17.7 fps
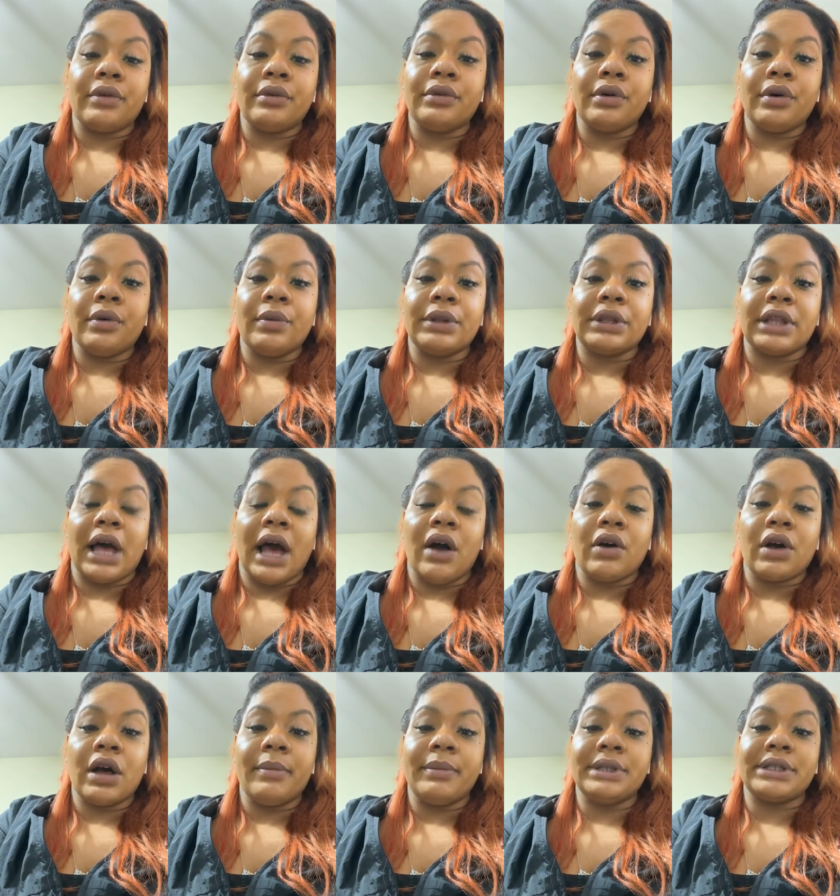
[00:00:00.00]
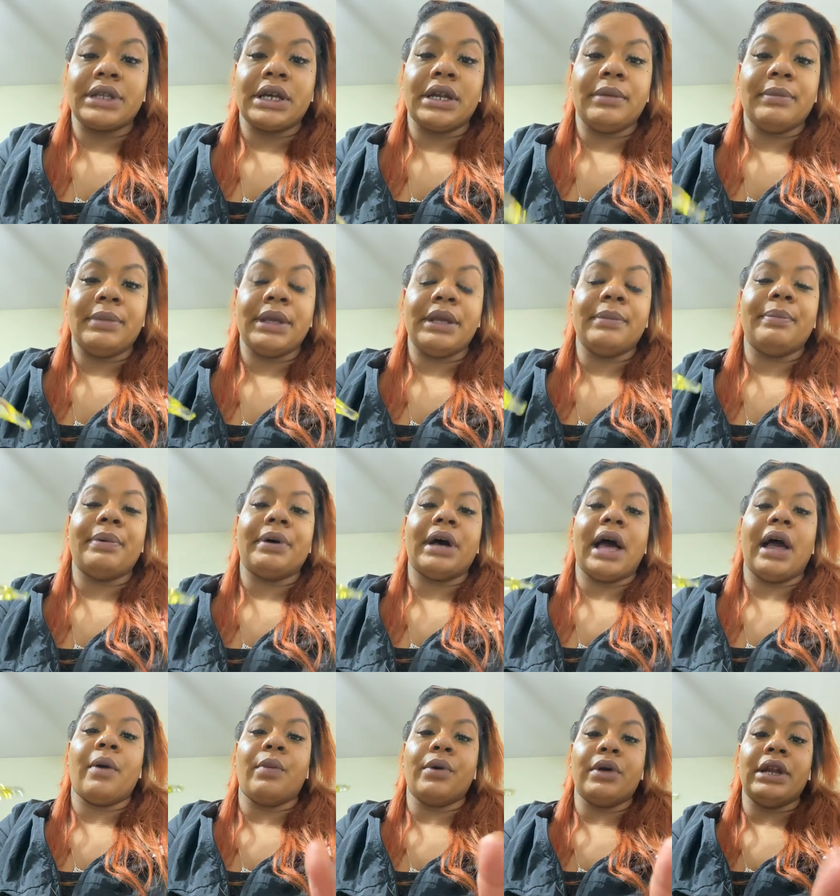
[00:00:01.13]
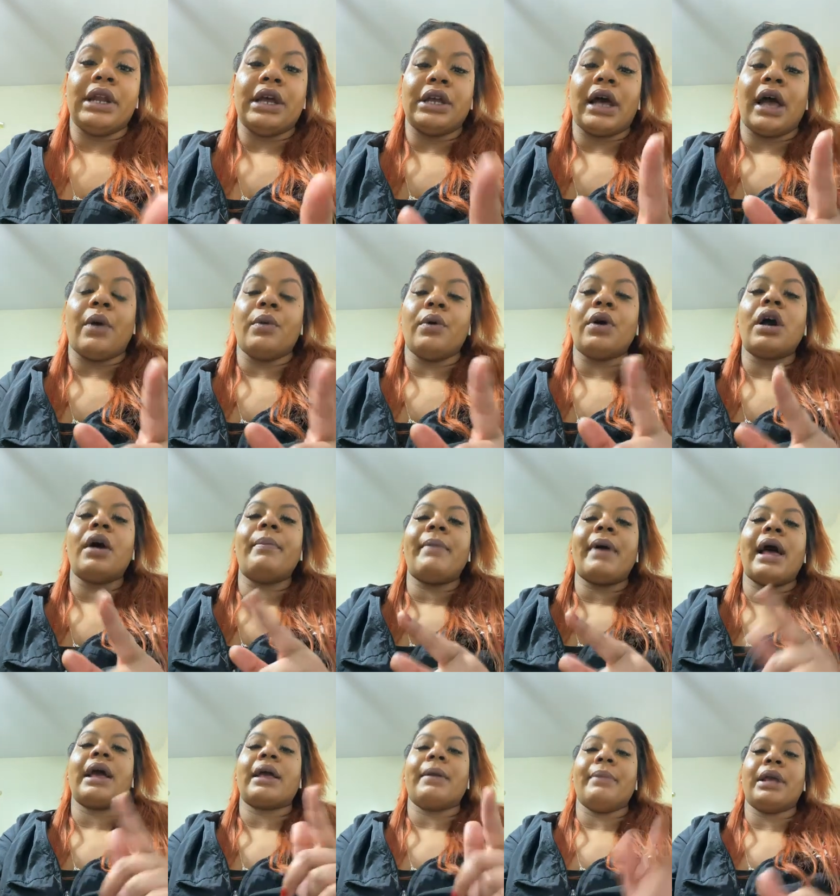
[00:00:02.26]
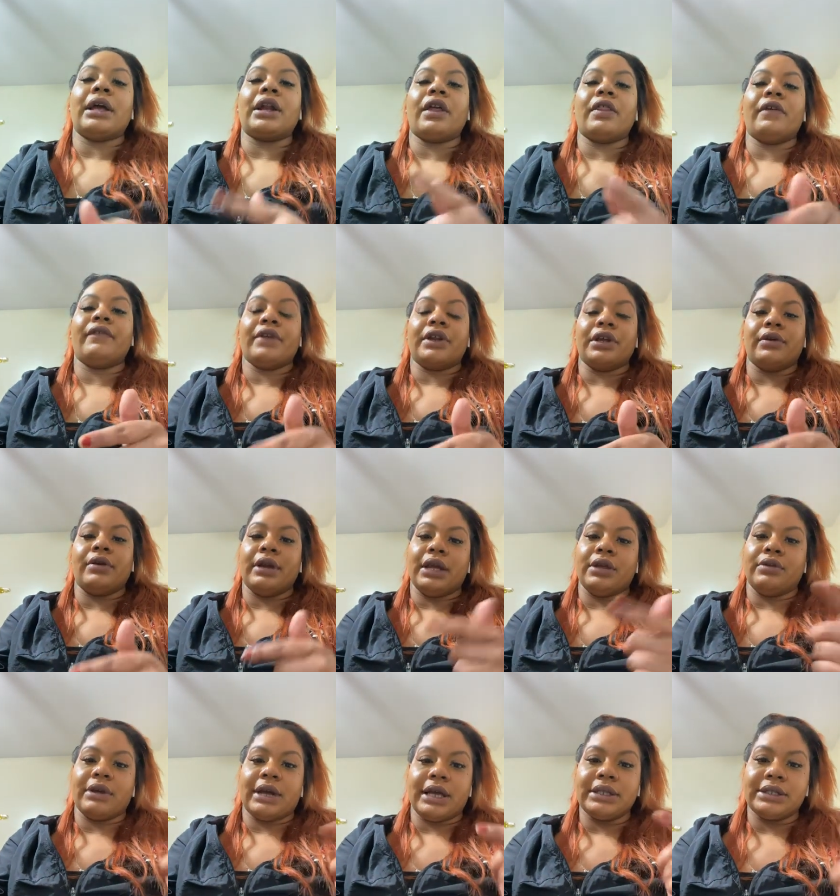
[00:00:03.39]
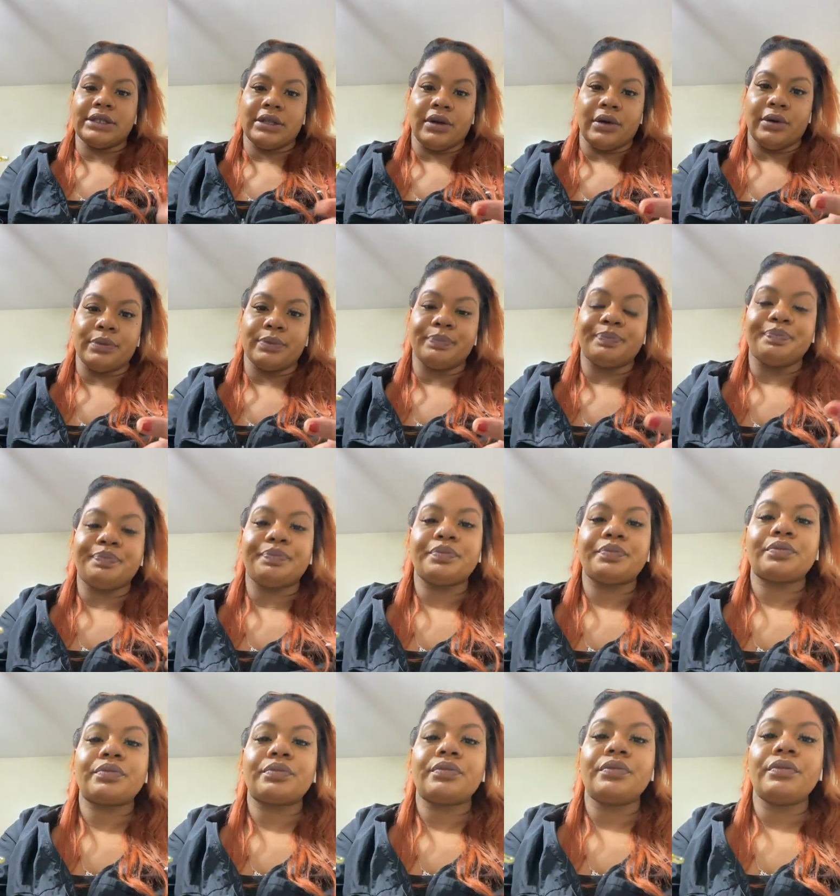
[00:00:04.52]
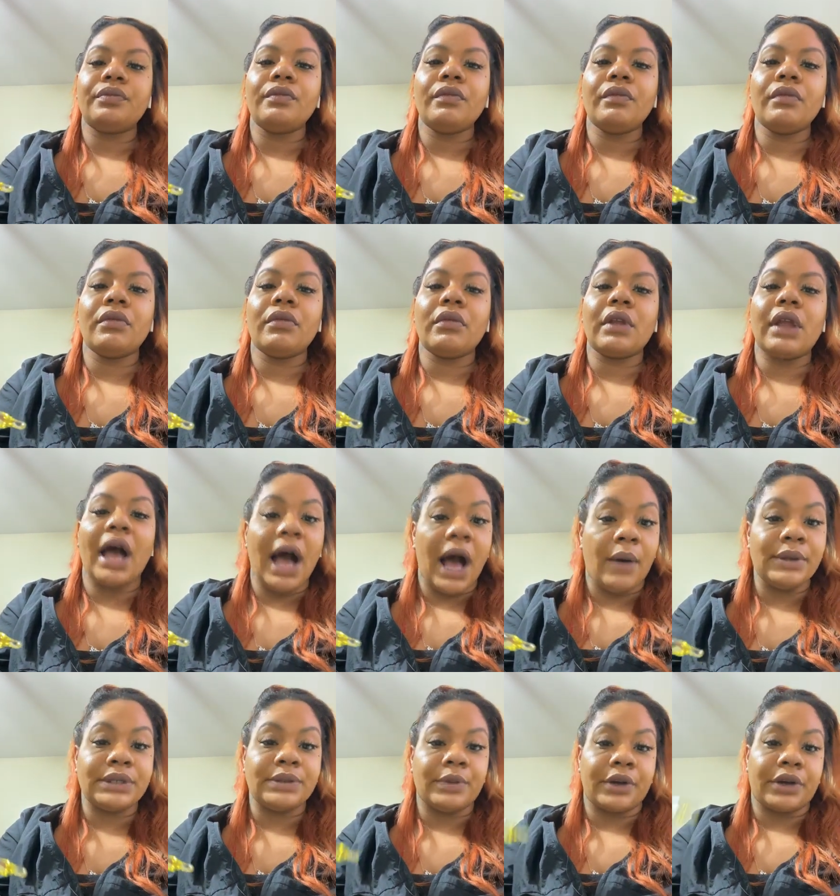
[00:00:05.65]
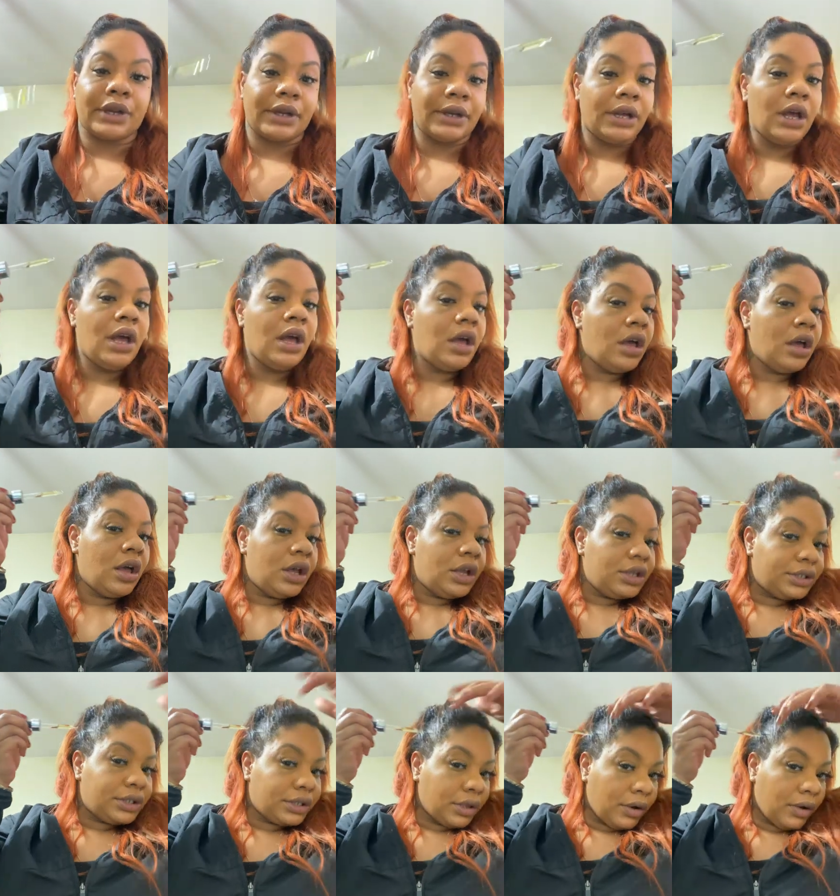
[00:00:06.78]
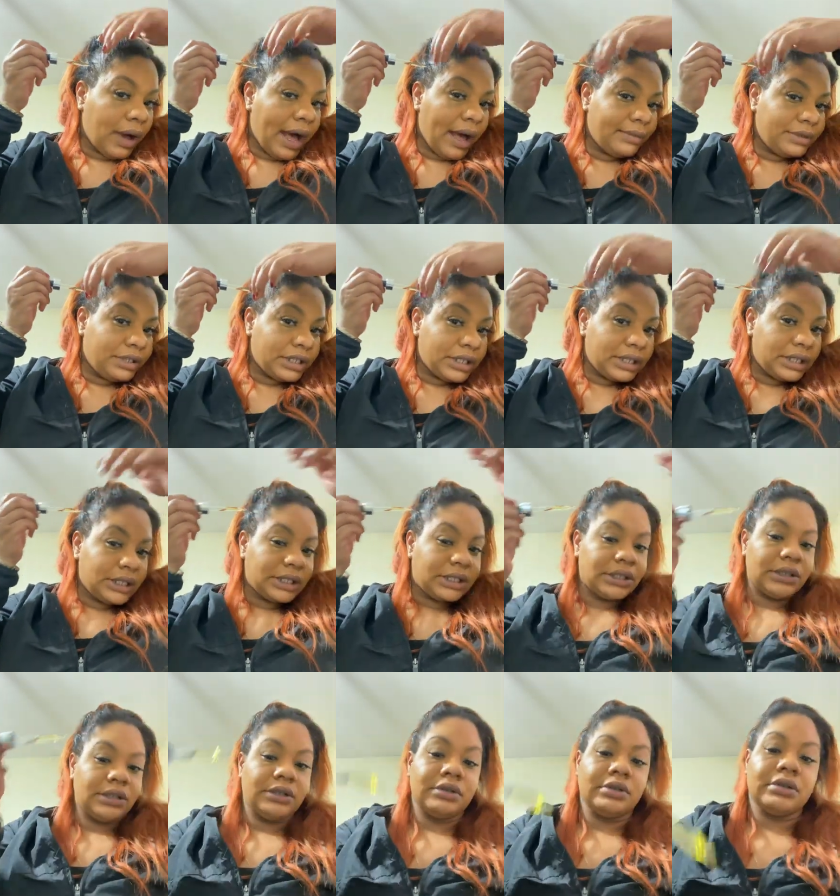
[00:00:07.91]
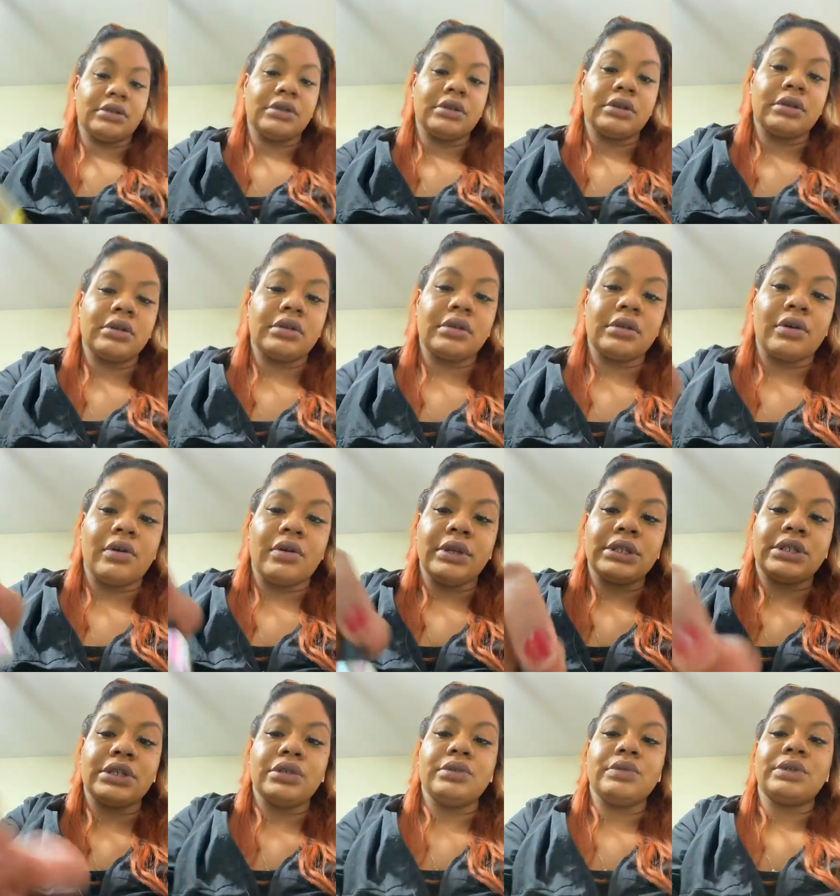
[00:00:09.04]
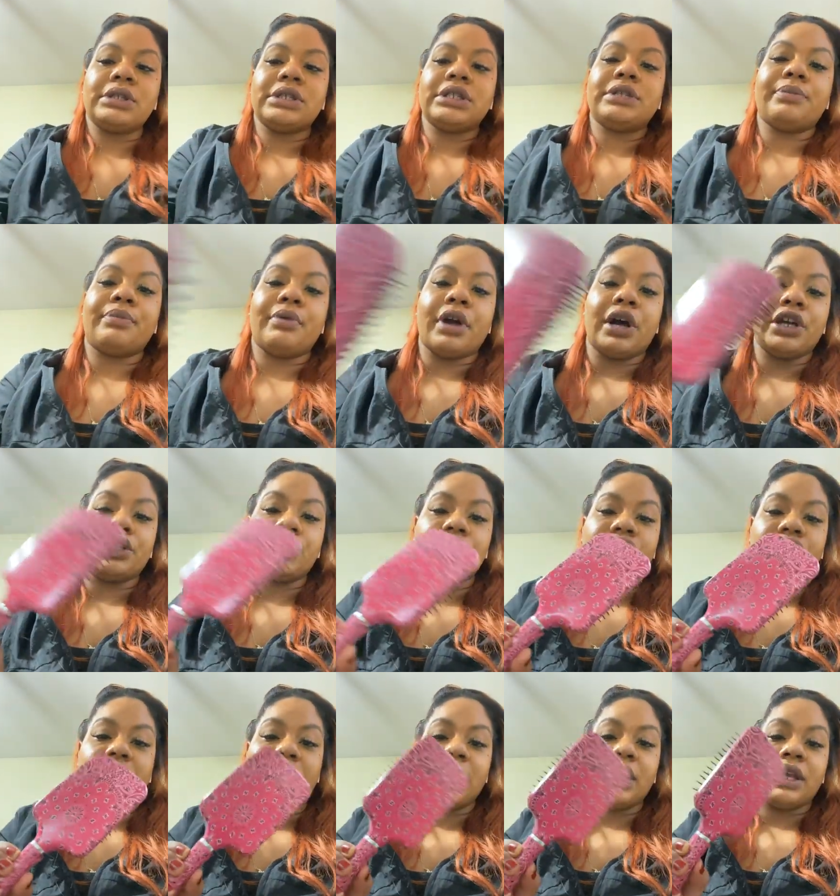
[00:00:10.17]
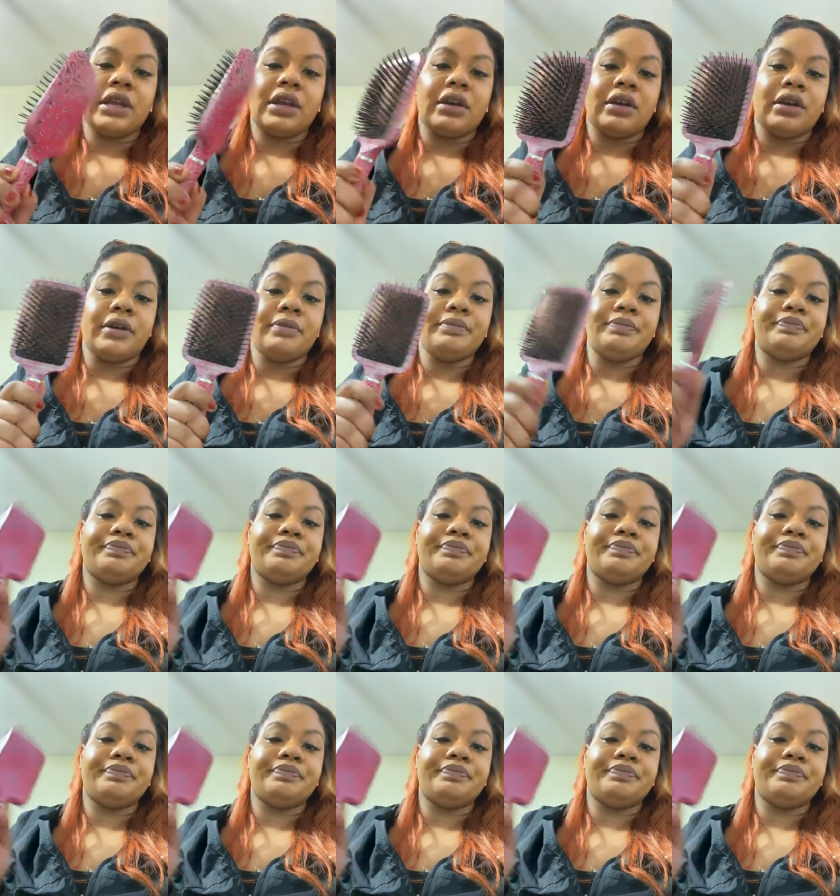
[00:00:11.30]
know what the outcome is gonna be, but I will come back and make another video and let you guys know how it's working. So I'm just going to use this brush right here